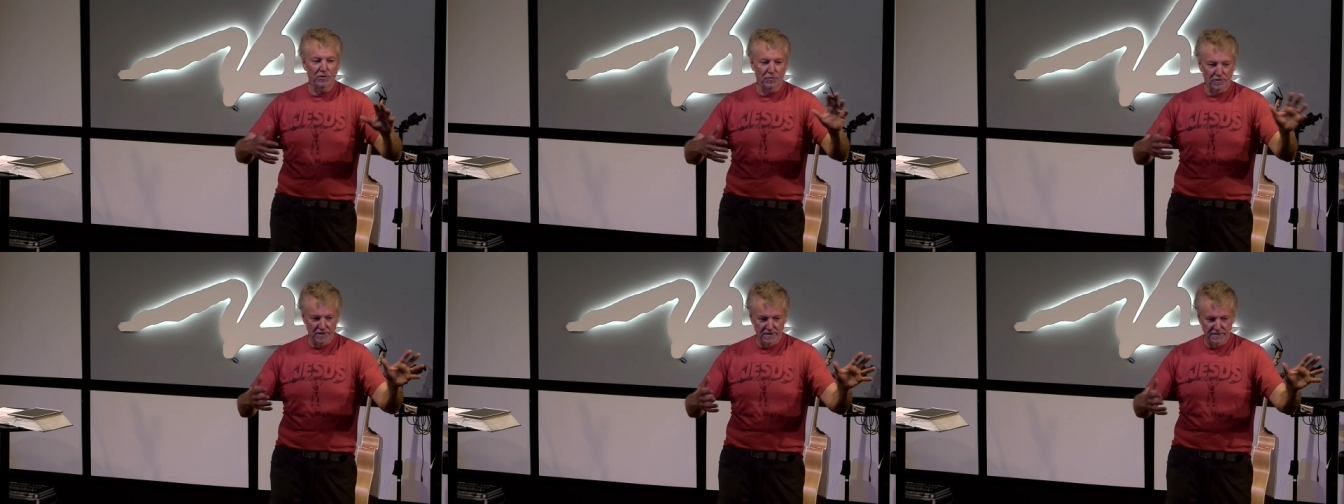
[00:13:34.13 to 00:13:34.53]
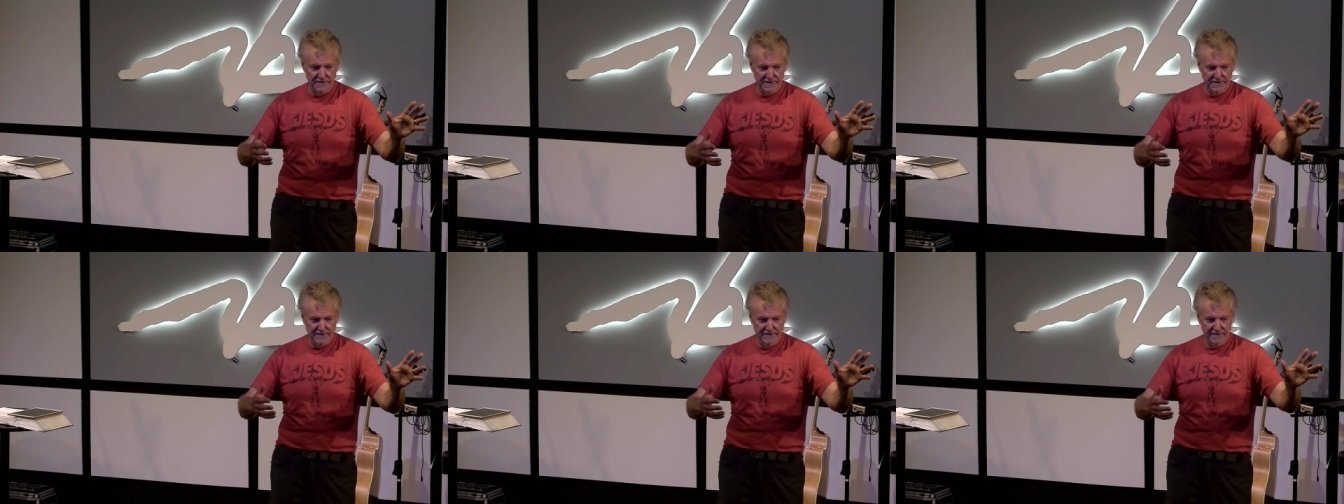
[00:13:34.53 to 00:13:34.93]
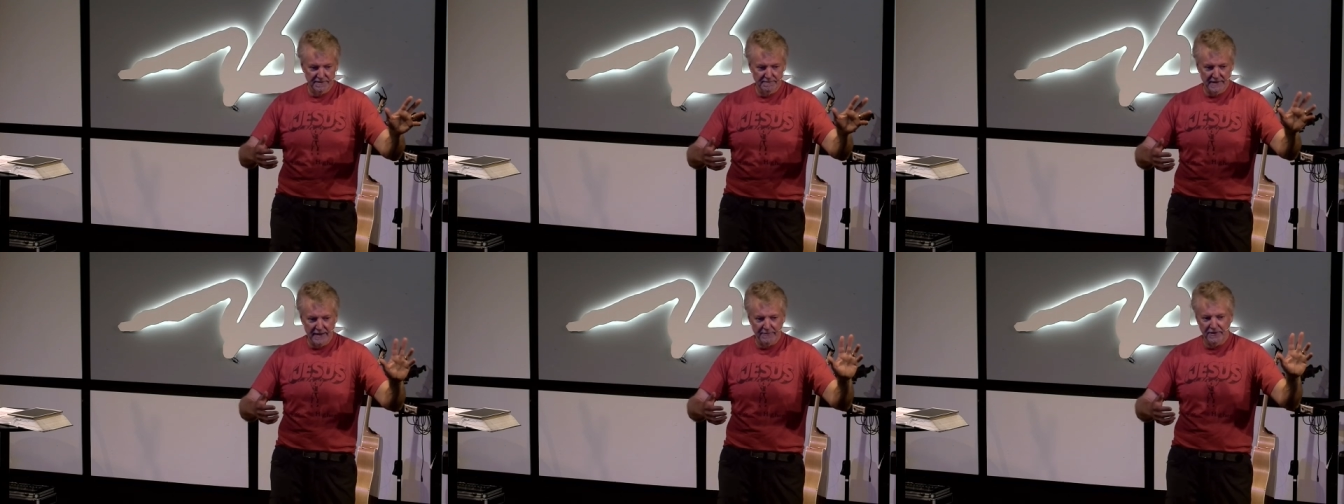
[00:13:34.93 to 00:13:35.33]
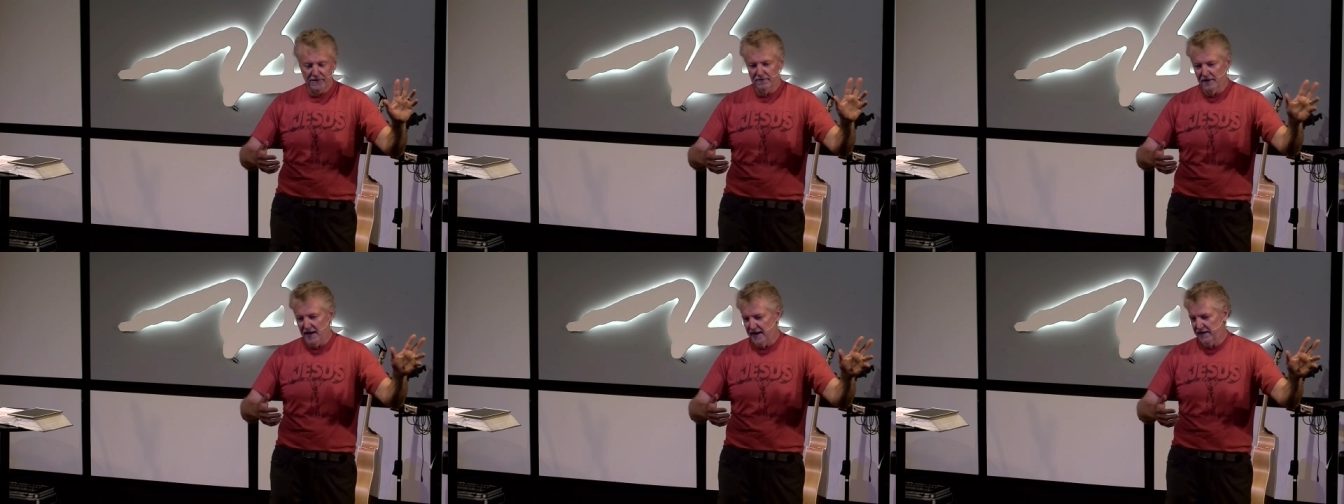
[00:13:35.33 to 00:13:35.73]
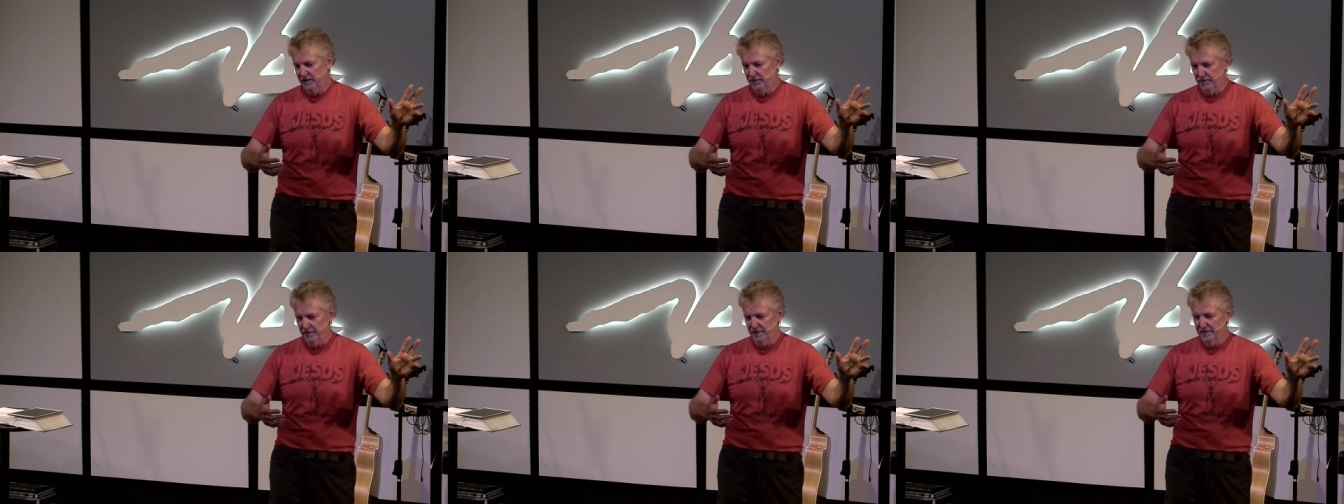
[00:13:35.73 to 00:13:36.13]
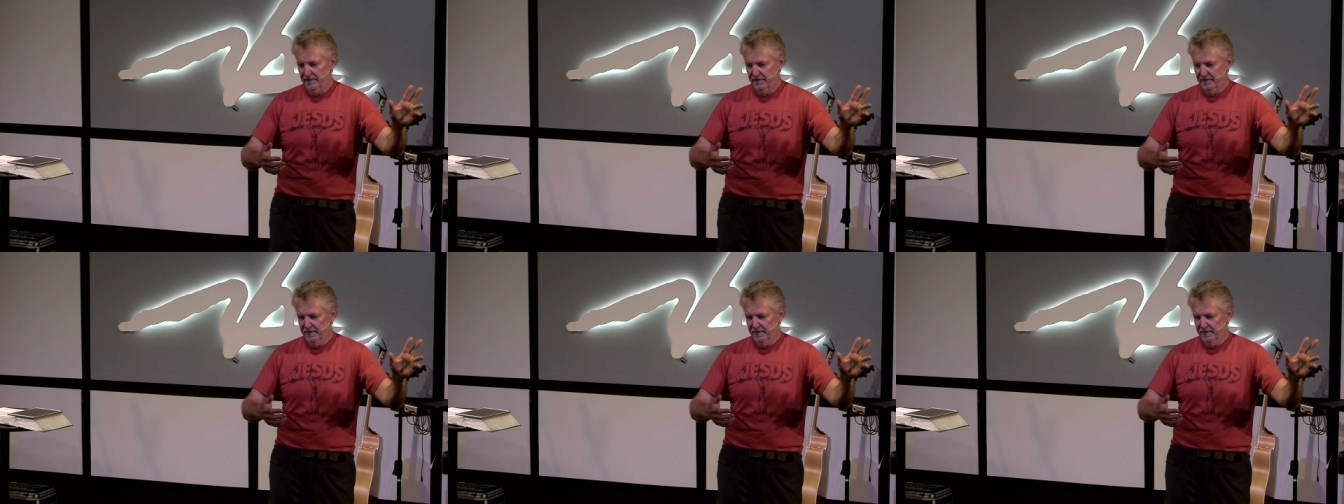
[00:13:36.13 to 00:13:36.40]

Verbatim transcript: doors. Maybe you lock a door.